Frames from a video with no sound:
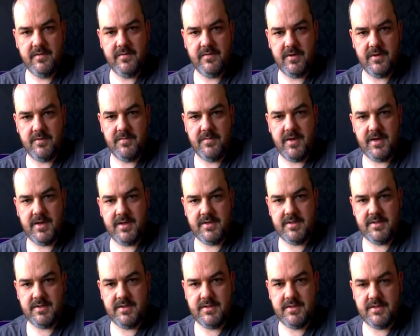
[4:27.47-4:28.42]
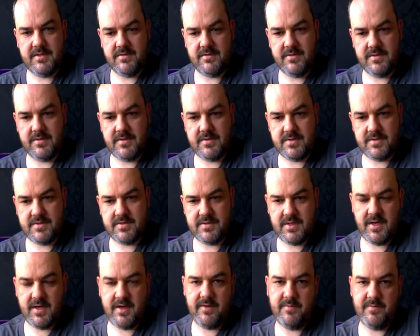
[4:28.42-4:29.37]
for humanity to do. it's
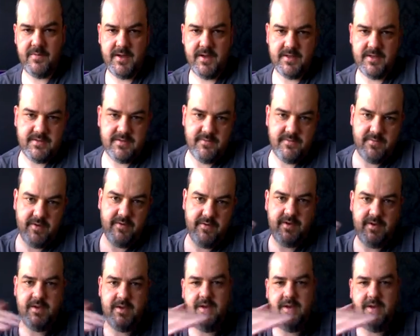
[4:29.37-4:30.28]
kind of best if we have a